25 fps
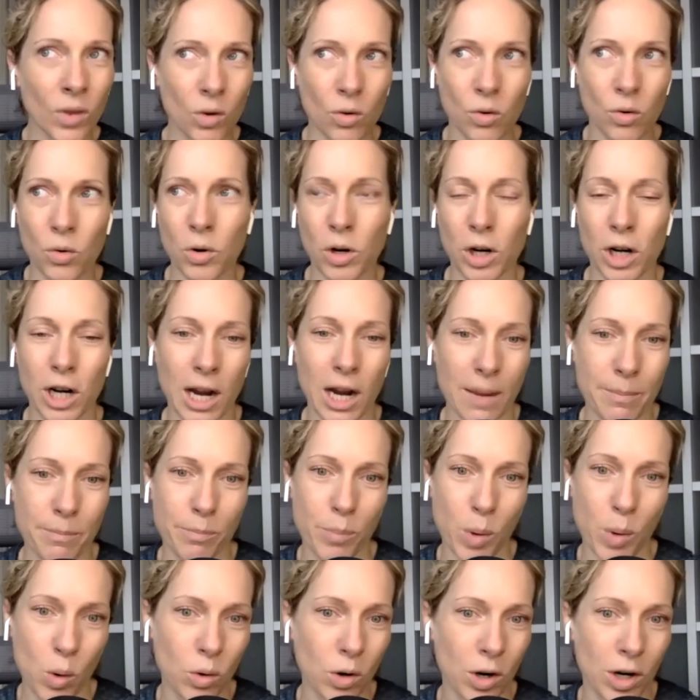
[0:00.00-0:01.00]
or I'm
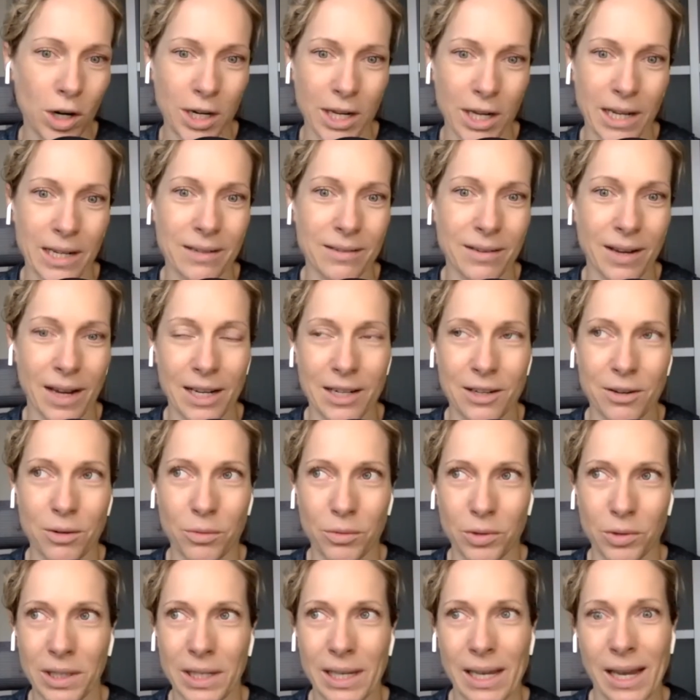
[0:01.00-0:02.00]
bored. I don't
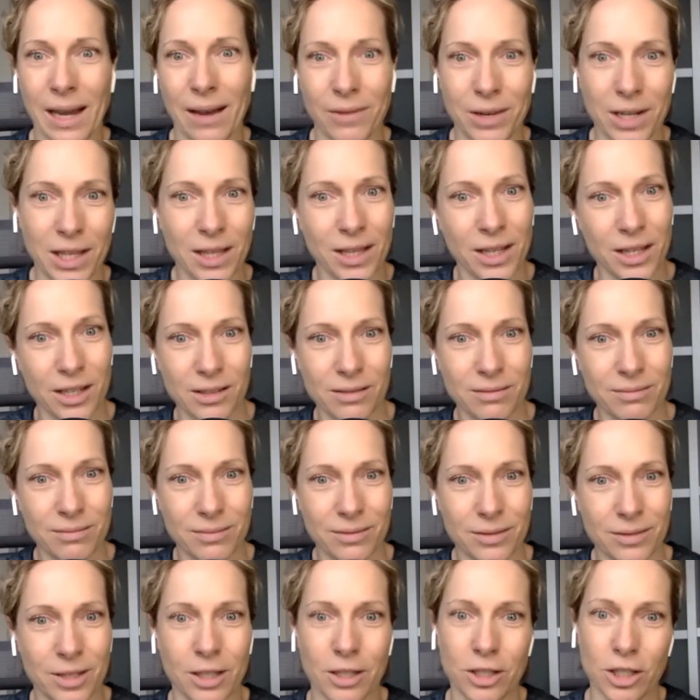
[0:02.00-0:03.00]
really have anything
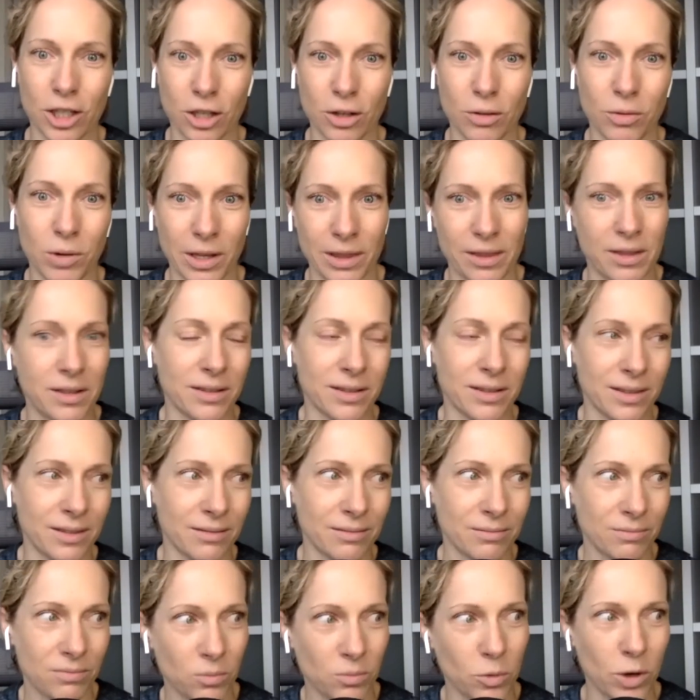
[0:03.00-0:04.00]
to do on this
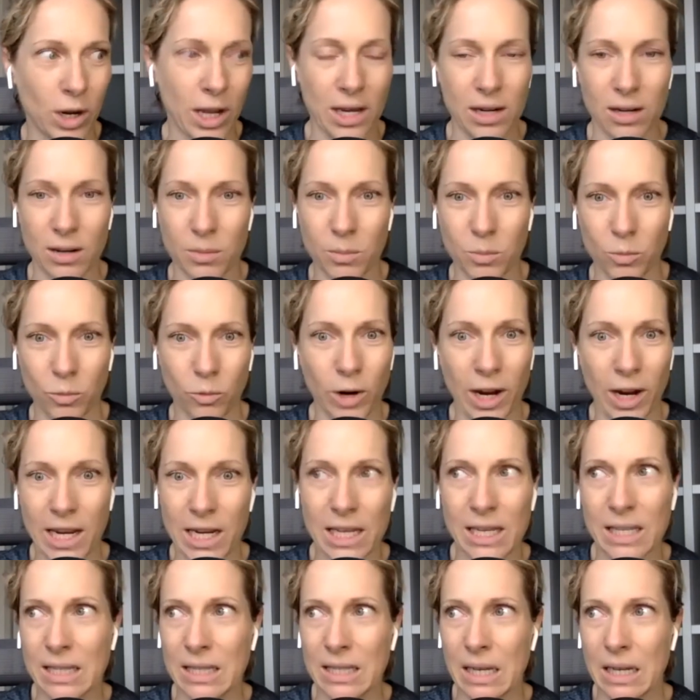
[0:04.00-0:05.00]
random
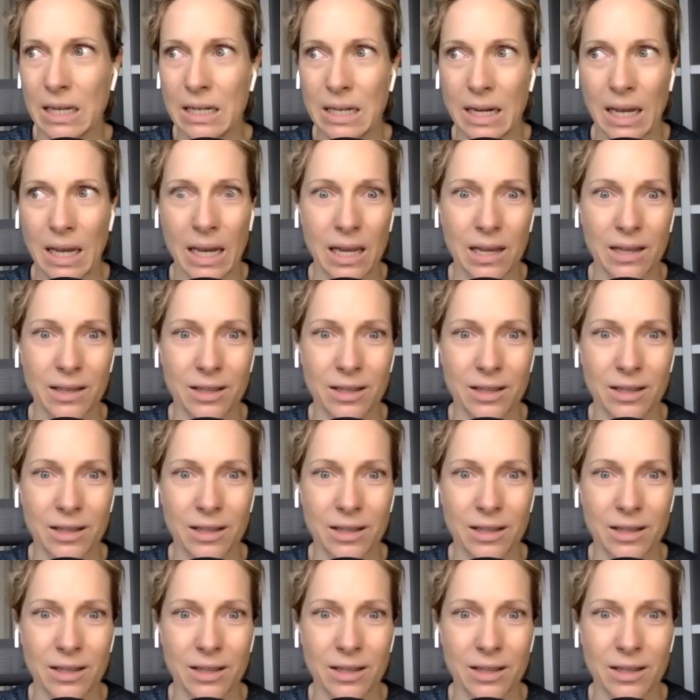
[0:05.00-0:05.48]
rainy Sunday.